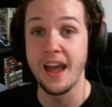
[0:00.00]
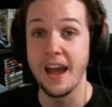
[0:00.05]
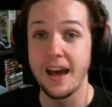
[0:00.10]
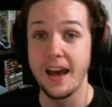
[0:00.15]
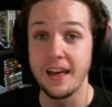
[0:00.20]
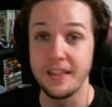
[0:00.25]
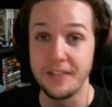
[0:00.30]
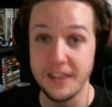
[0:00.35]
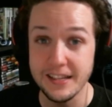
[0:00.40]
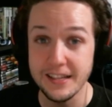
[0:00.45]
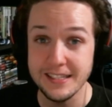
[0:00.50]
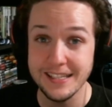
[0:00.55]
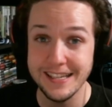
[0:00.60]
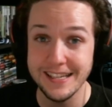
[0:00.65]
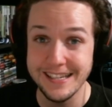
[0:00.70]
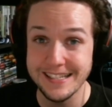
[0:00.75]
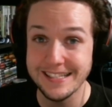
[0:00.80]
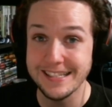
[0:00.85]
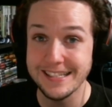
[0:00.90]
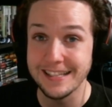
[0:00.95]
This
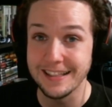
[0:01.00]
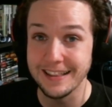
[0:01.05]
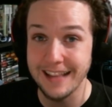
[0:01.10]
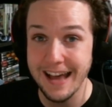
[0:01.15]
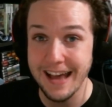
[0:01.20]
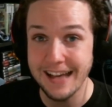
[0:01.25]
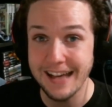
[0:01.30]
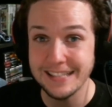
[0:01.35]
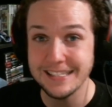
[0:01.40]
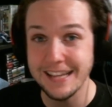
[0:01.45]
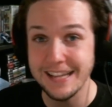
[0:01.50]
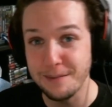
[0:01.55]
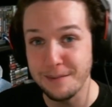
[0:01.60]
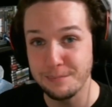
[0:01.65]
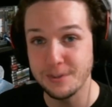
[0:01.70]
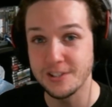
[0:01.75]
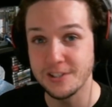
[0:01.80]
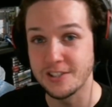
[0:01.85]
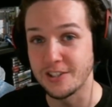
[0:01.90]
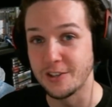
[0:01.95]
is the last
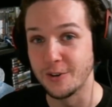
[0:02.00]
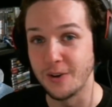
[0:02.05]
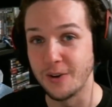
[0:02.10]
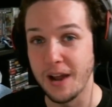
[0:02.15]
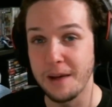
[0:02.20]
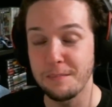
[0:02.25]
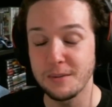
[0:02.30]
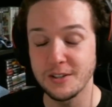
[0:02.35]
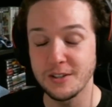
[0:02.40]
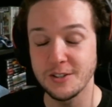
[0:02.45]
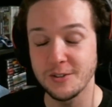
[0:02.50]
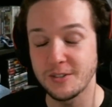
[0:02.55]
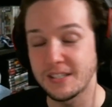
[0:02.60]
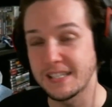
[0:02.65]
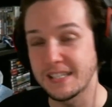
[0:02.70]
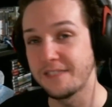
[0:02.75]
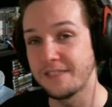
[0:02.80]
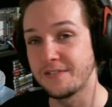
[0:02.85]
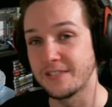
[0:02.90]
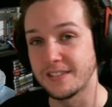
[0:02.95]
episode, episode
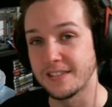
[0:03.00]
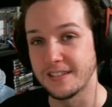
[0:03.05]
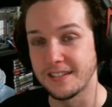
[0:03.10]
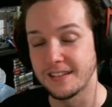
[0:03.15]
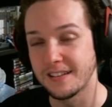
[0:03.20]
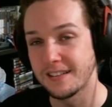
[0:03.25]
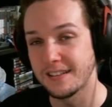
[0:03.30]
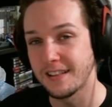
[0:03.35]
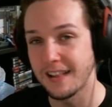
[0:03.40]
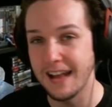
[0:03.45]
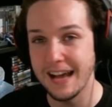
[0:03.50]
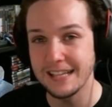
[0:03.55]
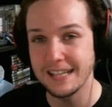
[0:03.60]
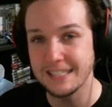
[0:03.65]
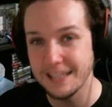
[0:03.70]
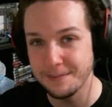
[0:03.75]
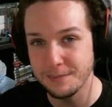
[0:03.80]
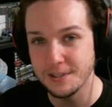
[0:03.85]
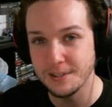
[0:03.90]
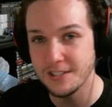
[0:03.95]
7, the last
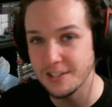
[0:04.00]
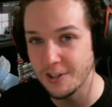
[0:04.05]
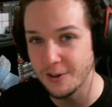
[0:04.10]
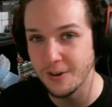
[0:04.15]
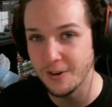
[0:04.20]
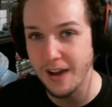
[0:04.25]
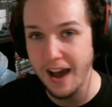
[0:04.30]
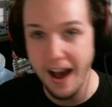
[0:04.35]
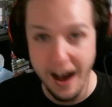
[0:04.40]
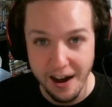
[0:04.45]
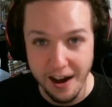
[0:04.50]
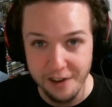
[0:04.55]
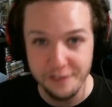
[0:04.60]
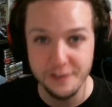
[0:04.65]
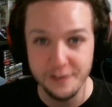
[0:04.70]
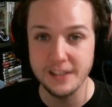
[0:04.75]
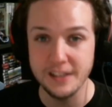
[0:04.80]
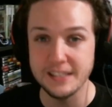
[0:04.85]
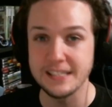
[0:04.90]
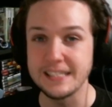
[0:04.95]
episode
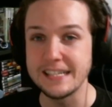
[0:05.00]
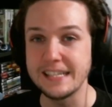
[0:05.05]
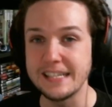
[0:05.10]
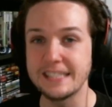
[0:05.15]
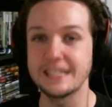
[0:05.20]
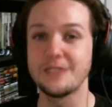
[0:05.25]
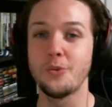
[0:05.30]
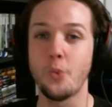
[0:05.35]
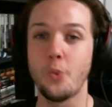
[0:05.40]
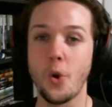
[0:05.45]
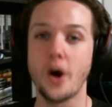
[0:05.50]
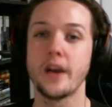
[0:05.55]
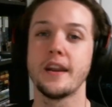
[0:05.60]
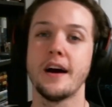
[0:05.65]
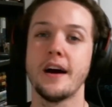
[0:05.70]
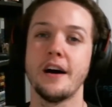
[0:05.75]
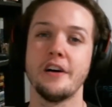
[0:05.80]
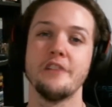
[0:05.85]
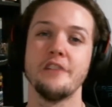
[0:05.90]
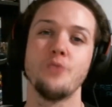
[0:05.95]
of season 1
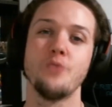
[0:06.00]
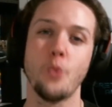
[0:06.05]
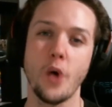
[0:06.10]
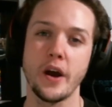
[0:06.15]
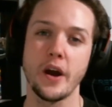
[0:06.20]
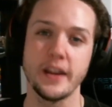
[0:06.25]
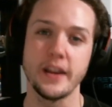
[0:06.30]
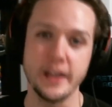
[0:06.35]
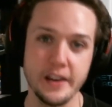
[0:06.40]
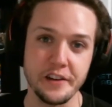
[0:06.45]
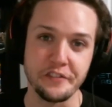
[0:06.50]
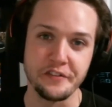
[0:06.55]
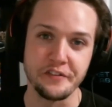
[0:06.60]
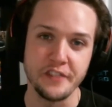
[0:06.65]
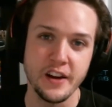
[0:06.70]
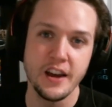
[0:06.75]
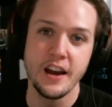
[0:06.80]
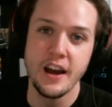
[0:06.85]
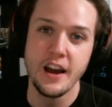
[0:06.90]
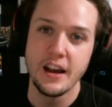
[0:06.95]
of What If.
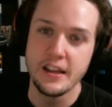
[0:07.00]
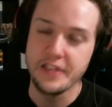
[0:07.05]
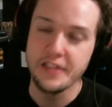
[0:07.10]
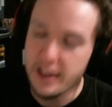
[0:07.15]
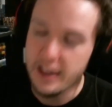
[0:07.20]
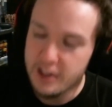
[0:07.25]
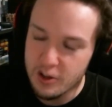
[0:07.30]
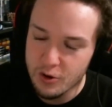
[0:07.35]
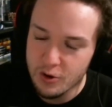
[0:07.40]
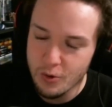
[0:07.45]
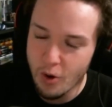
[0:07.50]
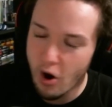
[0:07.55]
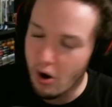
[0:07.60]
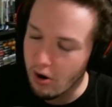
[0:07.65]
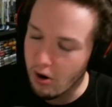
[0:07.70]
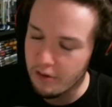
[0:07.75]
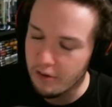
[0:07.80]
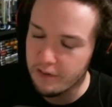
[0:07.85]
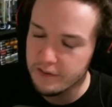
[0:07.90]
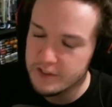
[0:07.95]
Thank you
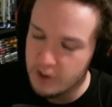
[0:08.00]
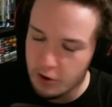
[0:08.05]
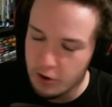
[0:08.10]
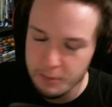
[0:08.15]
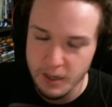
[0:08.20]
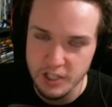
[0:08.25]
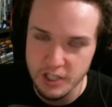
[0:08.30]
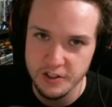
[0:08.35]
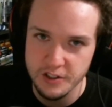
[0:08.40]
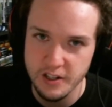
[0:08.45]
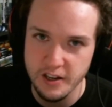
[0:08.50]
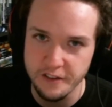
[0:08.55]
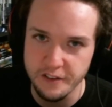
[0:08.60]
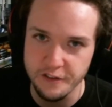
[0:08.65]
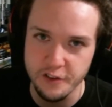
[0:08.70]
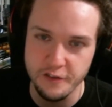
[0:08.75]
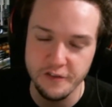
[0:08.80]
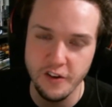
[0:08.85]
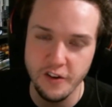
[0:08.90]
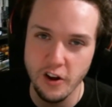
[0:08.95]
all so much if
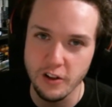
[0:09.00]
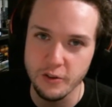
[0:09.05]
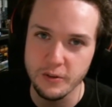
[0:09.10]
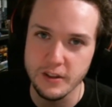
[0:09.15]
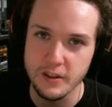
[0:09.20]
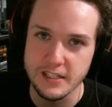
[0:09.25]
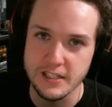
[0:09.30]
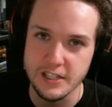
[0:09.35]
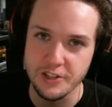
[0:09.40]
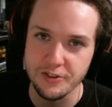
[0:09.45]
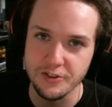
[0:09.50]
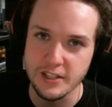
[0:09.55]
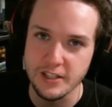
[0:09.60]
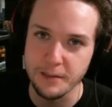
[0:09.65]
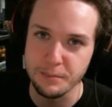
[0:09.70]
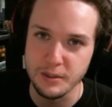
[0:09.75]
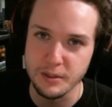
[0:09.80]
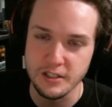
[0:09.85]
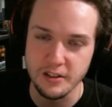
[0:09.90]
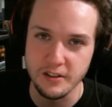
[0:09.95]
you've followed the series up
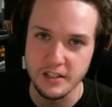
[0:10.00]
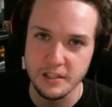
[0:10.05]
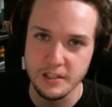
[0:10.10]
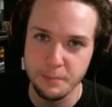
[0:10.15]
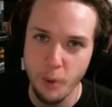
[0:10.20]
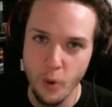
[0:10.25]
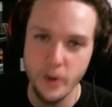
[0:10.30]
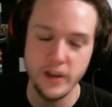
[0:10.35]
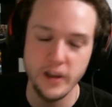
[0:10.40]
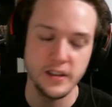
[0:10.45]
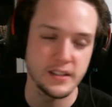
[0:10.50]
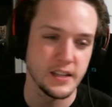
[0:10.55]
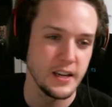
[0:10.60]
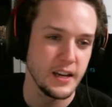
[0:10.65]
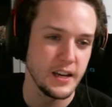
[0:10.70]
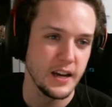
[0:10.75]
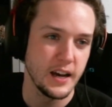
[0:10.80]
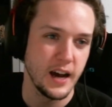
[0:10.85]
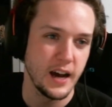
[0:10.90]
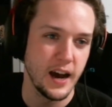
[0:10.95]
until this point.
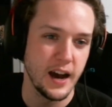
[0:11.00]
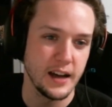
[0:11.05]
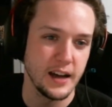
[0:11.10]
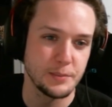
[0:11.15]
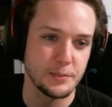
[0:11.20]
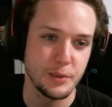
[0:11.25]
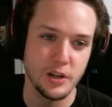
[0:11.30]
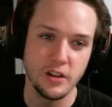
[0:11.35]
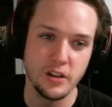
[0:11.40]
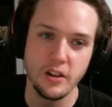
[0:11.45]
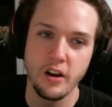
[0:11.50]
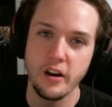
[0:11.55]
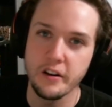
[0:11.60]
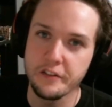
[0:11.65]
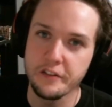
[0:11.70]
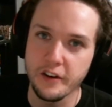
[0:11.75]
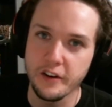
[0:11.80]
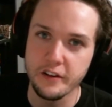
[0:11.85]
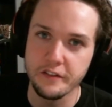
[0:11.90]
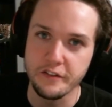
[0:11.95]
It's been a lot of
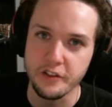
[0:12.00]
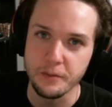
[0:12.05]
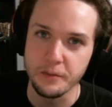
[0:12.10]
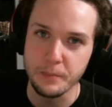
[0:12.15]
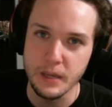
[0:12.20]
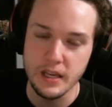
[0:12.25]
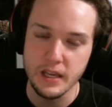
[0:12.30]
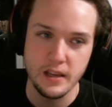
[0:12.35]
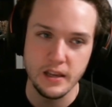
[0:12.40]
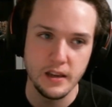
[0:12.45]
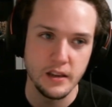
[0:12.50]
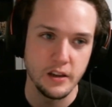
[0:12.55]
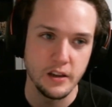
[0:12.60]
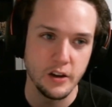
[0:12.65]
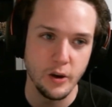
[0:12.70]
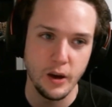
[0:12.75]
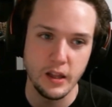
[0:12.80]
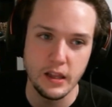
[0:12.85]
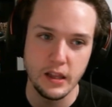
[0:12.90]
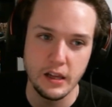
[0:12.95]
fun for me. You know,
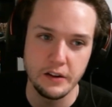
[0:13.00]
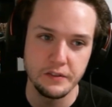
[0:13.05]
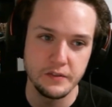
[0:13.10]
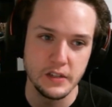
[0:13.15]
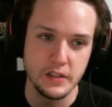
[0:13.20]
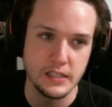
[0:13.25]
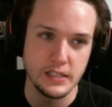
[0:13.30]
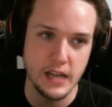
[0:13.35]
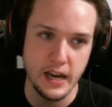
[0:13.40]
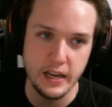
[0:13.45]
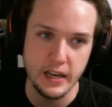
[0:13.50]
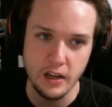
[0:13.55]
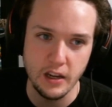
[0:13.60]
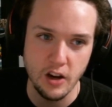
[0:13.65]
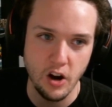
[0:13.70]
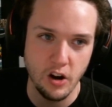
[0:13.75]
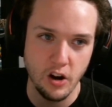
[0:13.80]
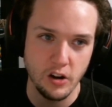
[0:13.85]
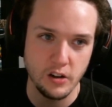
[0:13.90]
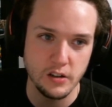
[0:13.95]
I love designing
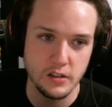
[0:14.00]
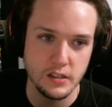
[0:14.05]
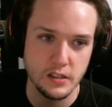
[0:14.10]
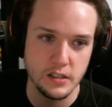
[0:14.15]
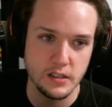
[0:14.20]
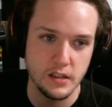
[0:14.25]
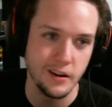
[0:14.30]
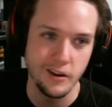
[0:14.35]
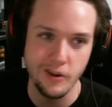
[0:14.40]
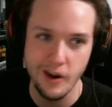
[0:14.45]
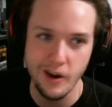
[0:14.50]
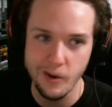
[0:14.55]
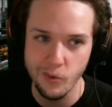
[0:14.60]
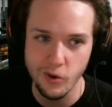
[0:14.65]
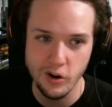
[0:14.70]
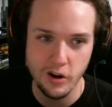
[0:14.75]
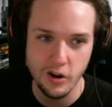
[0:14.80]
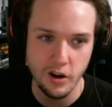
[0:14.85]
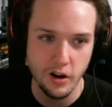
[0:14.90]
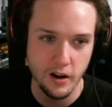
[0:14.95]
cards. I
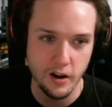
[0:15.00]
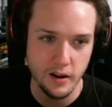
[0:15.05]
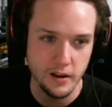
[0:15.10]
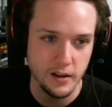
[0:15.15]
work on